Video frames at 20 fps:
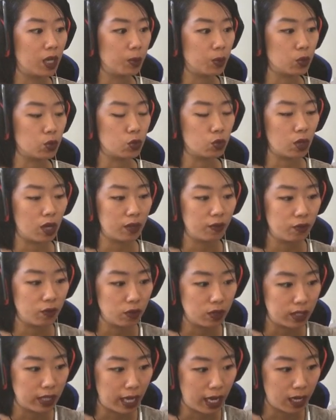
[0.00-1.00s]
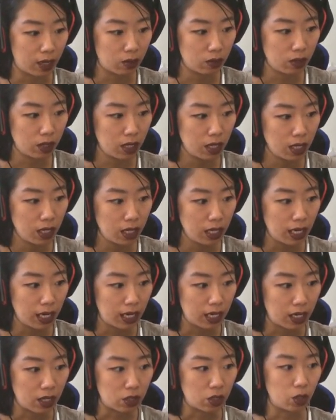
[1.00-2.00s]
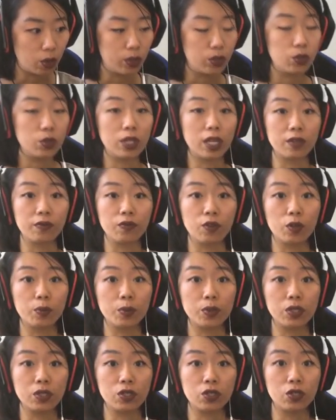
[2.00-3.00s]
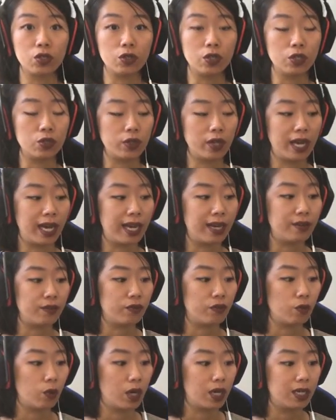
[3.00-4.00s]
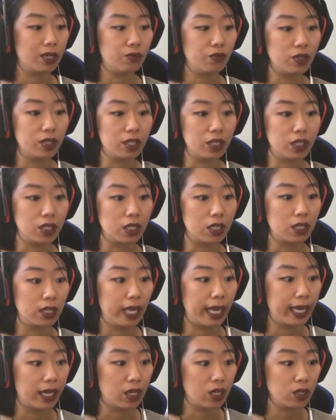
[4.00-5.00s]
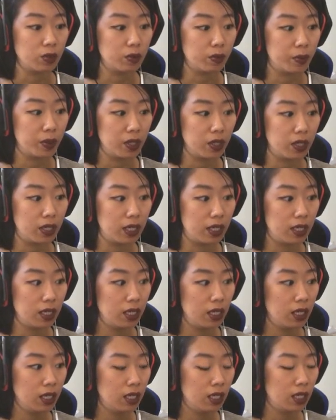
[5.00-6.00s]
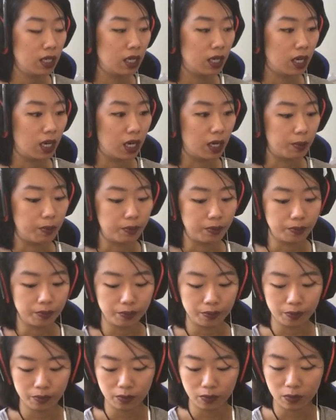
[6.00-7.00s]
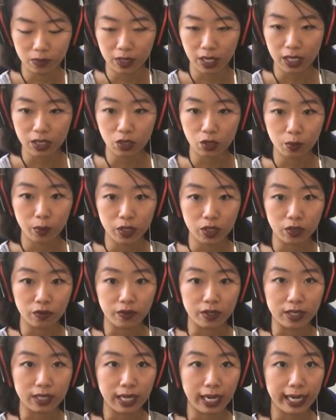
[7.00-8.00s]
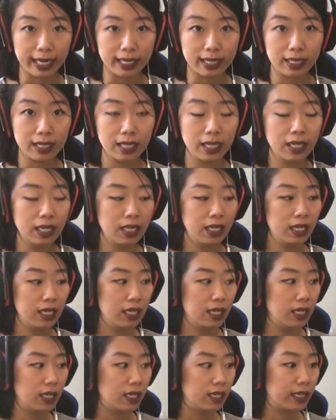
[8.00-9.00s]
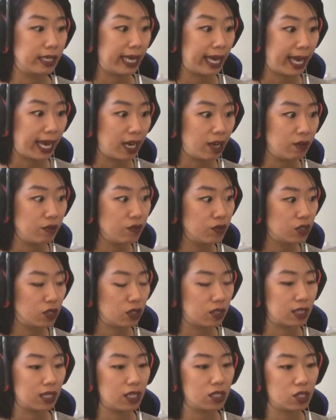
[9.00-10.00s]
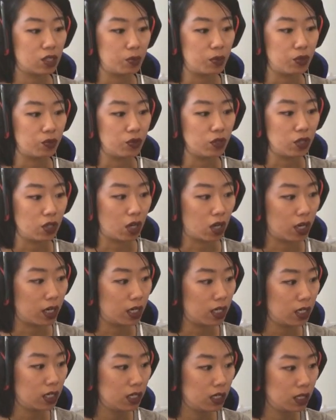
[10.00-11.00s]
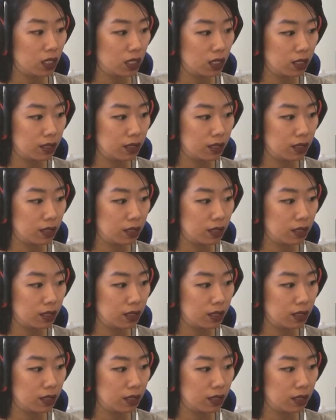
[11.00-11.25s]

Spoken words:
being able to squat fully down and then go into that floor position, you need to have one really good ankle mobility, not so much of a tight calves, because that's going to be really hard.